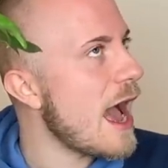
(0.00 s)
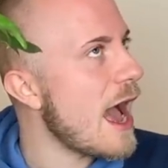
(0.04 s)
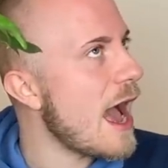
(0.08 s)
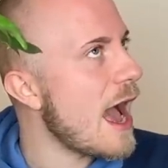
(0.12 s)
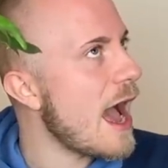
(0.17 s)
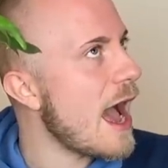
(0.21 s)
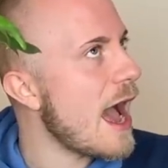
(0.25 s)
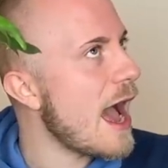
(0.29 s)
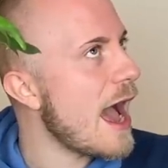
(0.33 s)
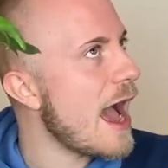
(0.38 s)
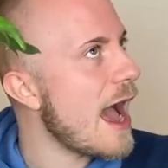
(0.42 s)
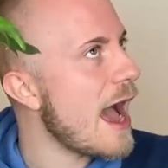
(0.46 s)

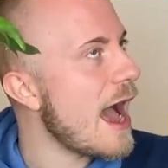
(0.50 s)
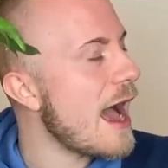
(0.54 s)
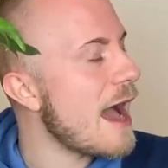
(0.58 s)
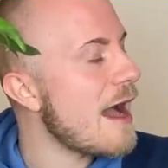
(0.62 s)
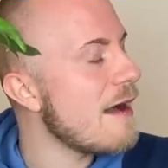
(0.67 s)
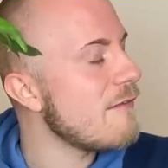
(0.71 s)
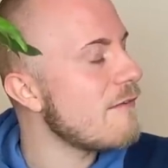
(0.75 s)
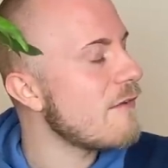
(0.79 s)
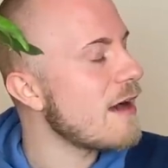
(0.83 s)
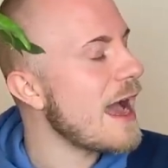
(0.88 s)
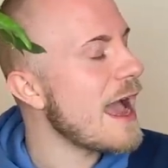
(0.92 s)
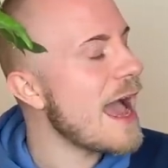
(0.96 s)

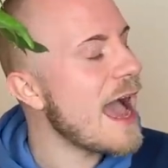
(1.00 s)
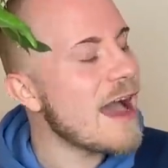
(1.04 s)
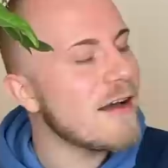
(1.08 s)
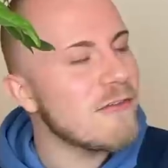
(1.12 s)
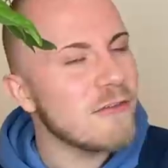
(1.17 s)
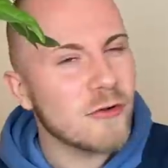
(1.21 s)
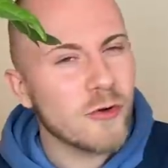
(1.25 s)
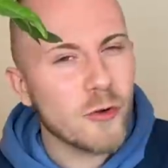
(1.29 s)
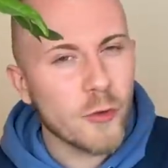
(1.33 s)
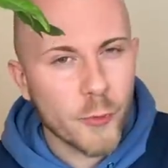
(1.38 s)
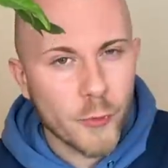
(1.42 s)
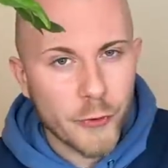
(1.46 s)
have, I have a
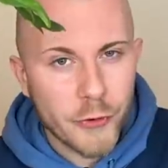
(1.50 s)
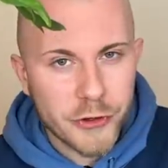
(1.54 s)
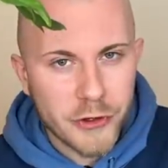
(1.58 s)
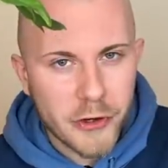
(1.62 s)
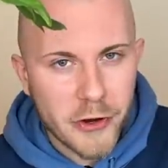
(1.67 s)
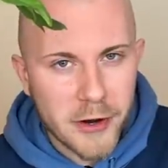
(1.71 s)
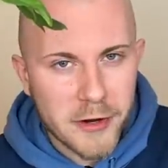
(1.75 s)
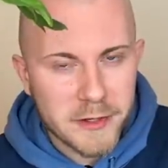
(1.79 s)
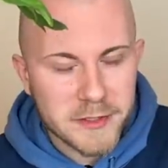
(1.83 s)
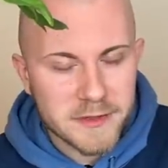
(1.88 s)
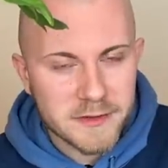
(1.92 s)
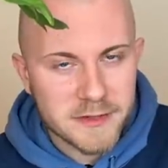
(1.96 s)

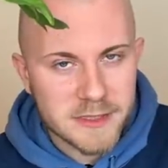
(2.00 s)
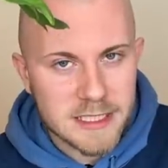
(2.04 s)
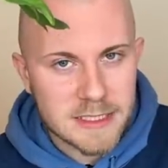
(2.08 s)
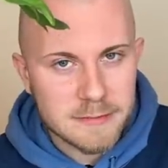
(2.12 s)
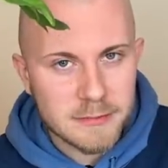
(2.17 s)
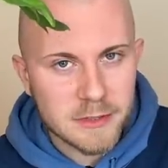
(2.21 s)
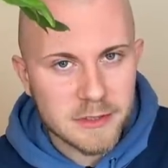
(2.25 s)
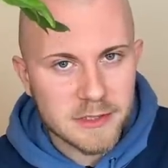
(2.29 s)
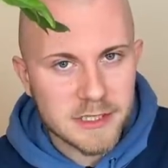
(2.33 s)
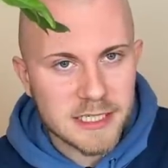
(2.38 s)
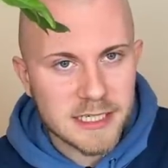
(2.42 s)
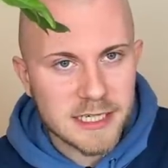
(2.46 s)
courtyard in this
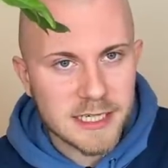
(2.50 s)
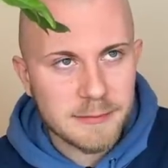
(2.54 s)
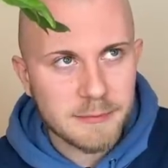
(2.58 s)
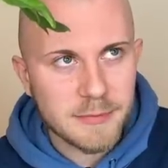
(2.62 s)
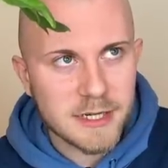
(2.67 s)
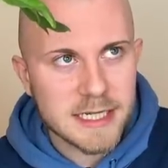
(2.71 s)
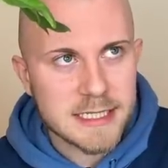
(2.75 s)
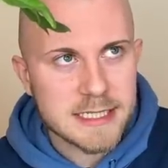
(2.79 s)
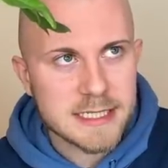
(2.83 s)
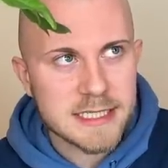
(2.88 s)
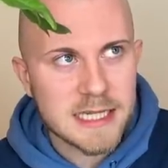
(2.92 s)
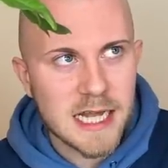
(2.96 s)
building, but
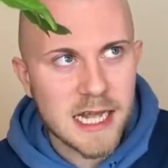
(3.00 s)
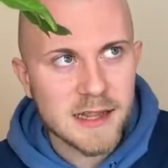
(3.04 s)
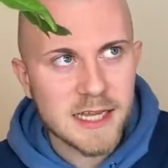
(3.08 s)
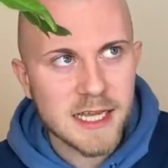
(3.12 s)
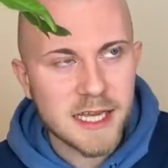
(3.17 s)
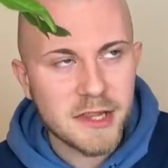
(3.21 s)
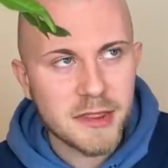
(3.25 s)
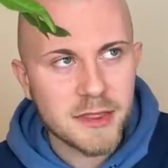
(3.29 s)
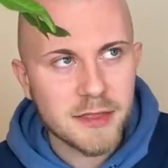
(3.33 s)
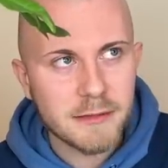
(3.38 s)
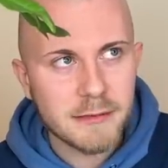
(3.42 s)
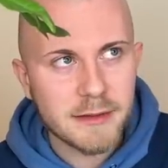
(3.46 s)
it's not
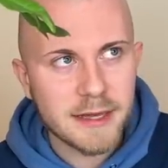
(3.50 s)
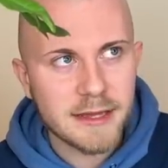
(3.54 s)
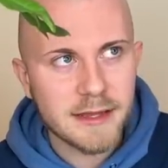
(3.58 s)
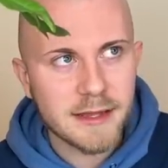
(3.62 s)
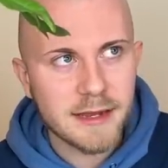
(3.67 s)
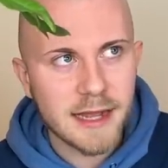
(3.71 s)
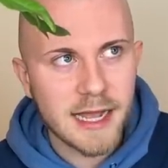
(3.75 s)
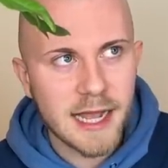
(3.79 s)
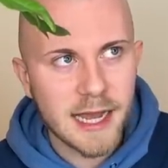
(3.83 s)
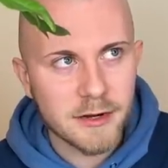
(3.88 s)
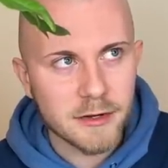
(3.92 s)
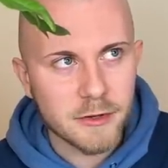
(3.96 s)
like the way that I
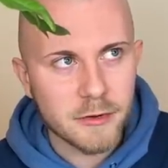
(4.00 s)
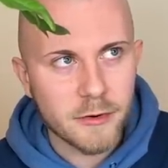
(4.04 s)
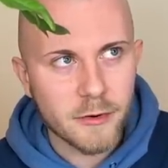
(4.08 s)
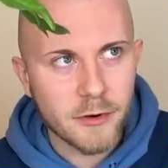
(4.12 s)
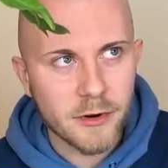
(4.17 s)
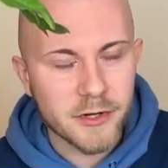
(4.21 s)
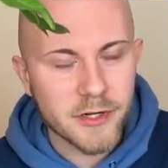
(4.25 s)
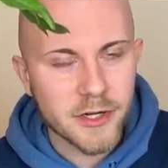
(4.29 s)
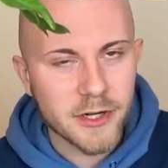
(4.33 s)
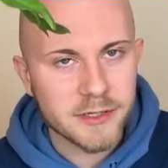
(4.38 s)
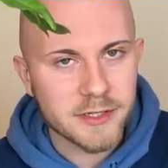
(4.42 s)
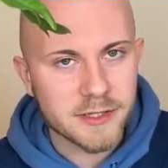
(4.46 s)
had a
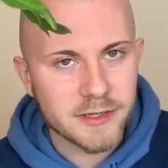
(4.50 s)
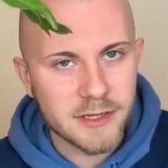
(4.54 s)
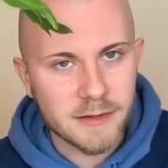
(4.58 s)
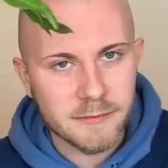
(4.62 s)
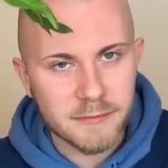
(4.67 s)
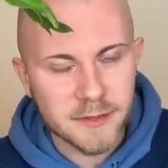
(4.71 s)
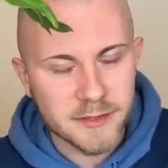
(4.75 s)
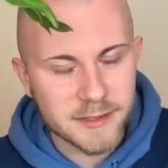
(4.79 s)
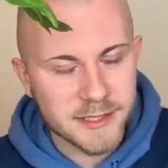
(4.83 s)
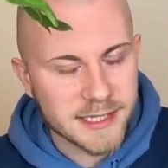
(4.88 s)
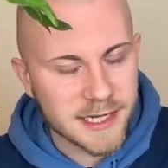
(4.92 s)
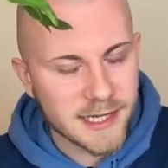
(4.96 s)
courtyard in the
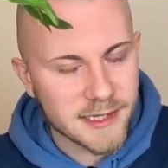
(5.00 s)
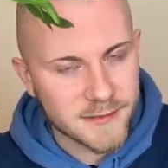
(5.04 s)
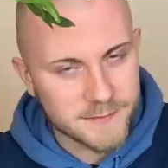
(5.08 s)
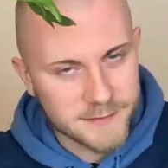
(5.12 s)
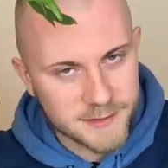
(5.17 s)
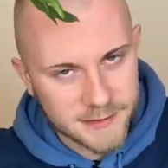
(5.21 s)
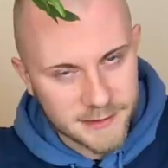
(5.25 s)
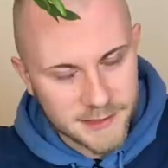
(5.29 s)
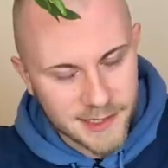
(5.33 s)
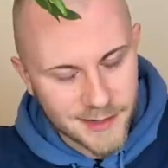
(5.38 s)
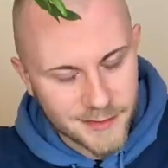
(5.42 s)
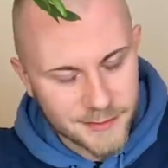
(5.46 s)
building I lived in
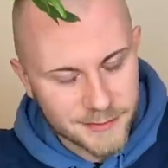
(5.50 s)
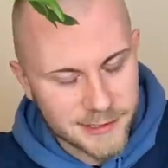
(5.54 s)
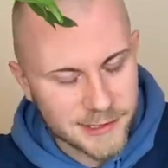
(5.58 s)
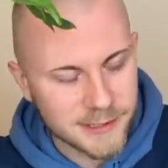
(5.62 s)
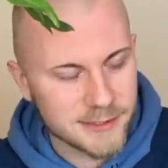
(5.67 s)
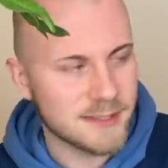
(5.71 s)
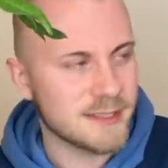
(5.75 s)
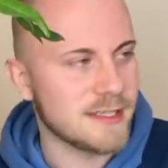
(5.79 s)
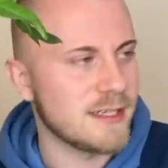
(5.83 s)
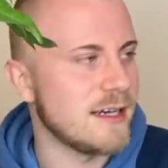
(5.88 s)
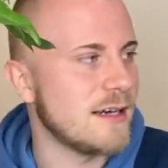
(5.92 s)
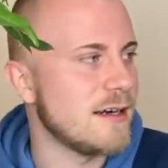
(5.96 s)
a couple years
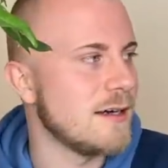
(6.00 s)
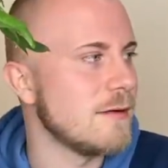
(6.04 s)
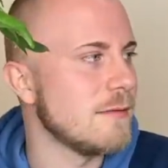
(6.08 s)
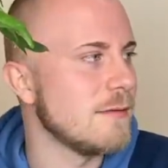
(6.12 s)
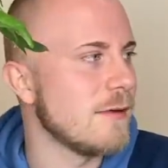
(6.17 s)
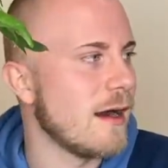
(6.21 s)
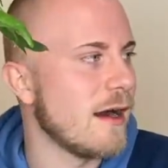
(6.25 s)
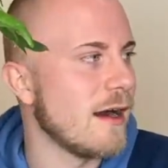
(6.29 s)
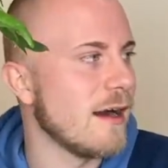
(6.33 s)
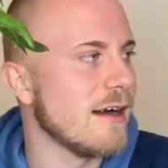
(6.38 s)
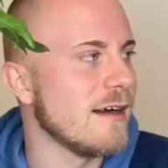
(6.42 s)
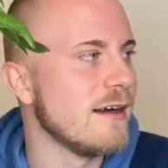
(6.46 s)
ago
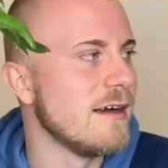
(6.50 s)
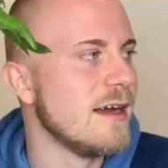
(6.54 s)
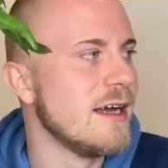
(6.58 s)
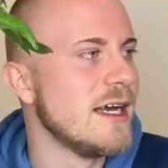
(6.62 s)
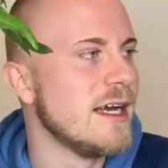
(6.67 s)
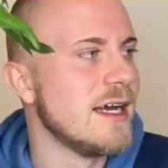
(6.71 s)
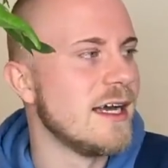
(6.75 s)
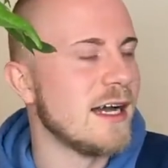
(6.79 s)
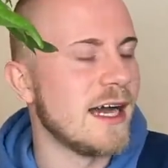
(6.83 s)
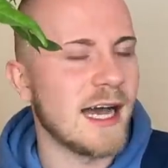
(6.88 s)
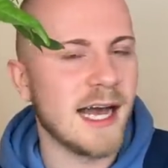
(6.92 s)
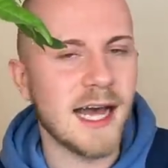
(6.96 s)
where
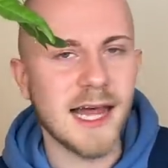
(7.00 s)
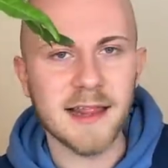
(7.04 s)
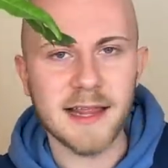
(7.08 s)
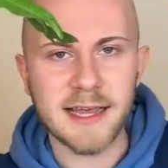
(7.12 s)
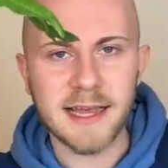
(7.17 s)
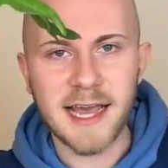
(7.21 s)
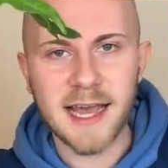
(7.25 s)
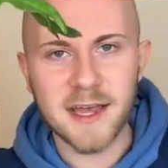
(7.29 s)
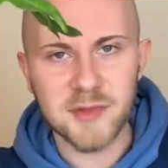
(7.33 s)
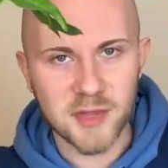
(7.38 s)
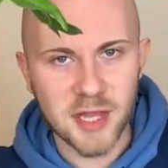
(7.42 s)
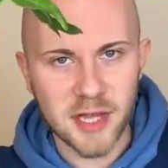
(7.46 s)
I like
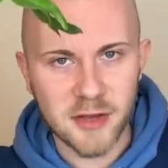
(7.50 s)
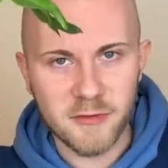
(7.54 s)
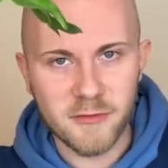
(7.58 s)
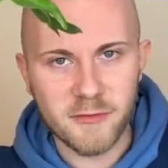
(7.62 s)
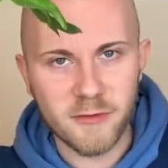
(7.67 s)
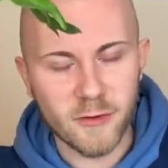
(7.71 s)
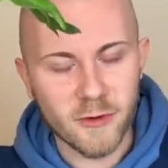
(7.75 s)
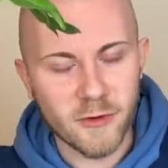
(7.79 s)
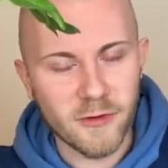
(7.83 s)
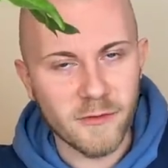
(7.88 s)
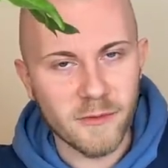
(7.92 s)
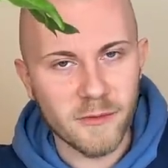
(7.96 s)
had like
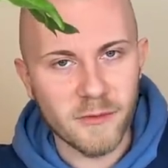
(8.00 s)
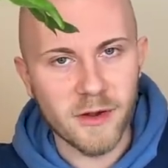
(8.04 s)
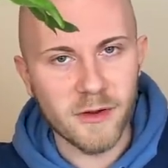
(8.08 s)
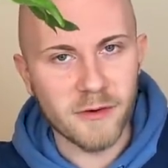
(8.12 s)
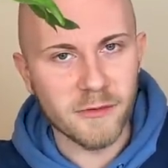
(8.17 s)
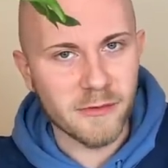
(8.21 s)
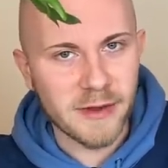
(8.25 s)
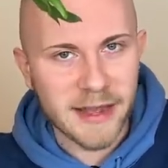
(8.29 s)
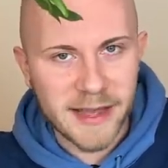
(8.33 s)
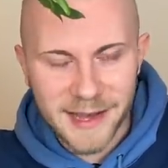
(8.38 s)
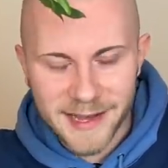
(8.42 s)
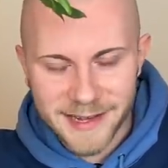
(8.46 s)
full
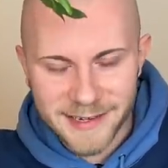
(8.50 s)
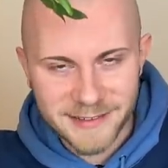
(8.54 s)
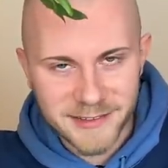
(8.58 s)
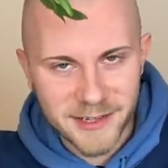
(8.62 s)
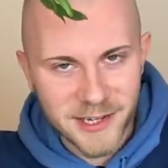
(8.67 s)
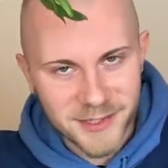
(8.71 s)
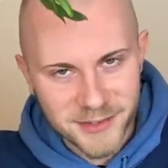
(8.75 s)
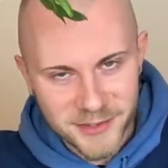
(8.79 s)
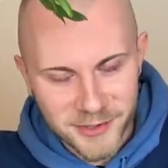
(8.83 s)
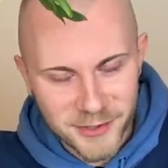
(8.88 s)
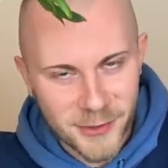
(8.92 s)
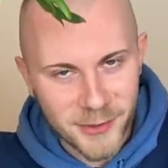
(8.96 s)
reign
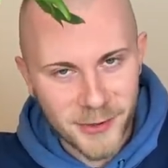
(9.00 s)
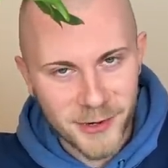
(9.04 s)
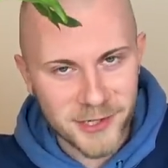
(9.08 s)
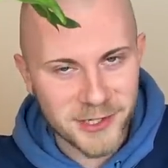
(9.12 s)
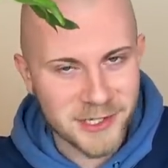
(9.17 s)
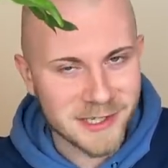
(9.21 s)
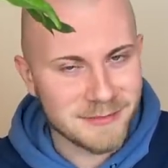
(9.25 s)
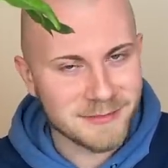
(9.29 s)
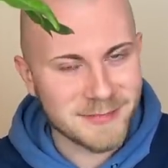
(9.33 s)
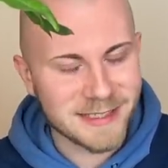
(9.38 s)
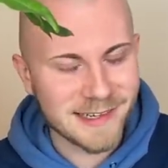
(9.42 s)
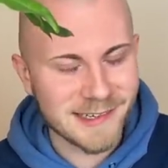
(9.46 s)
on the
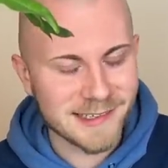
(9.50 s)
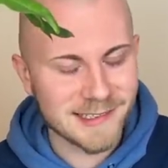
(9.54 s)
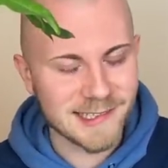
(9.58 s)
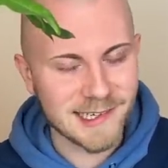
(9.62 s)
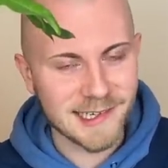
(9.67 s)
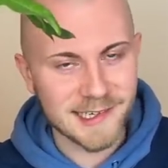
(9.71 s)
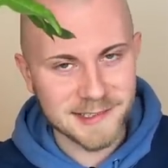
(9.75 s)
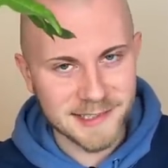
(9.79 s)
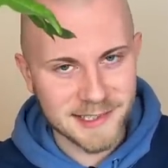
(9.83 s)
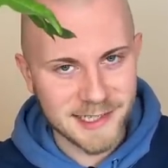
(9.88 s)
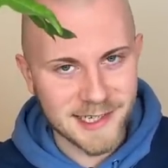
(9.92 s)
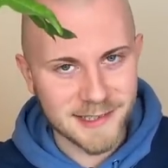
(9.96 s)
courtyard because I
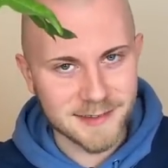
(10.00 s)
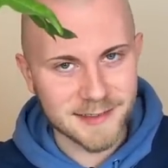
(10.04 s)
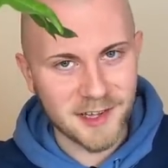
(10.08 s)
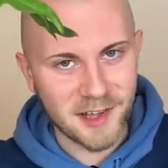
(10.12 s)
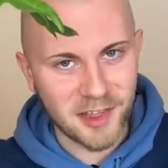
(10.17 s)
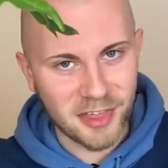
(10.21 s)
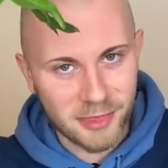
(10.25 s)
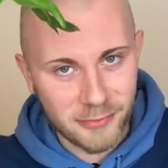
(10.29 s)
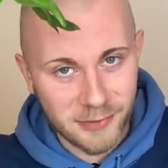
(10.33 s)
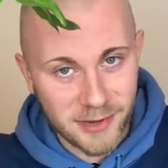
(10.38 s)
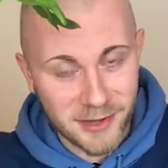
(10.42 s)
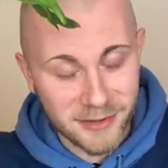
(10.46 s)
only had like
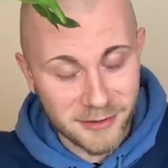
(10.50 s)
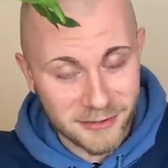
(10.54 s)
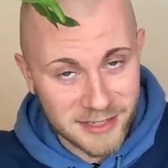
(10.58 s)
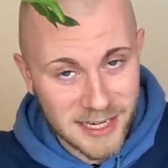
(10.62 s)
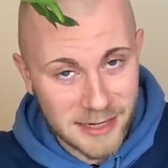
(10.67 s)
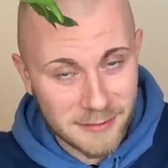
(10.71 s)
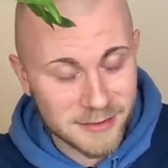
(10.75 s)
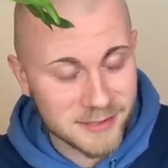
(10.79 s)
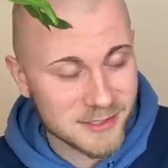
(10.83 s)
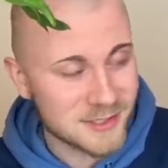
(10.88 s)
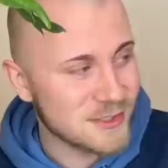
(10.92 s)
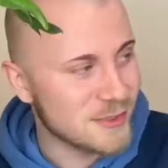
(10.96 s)
three other
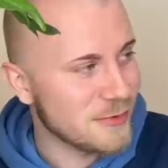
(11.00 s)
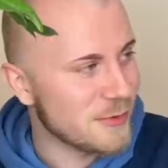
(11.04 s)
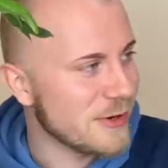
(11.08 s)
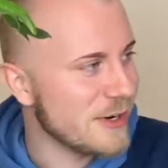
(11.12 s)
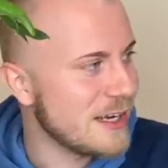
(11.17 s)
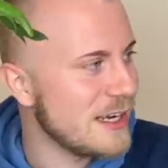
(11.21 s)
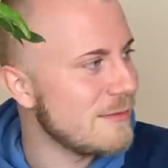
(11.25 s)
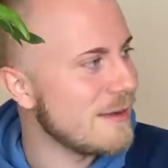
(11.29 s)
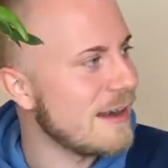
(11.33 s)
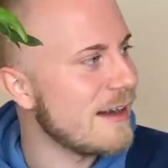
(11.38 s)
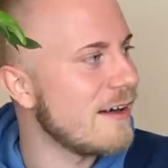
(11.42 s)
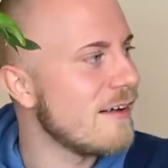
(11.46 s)
neighbors to worry
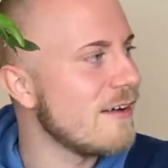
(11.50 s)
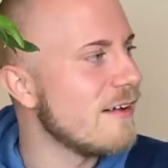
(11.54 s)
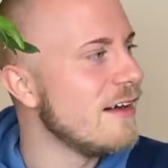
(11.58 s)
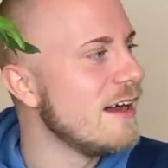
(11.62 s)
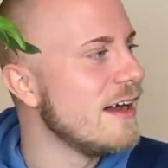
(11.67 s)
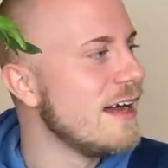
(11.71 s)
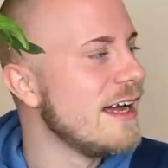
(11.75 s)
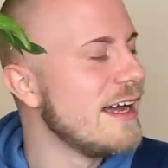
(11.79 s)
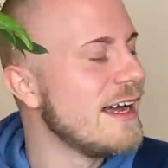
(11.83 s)
about.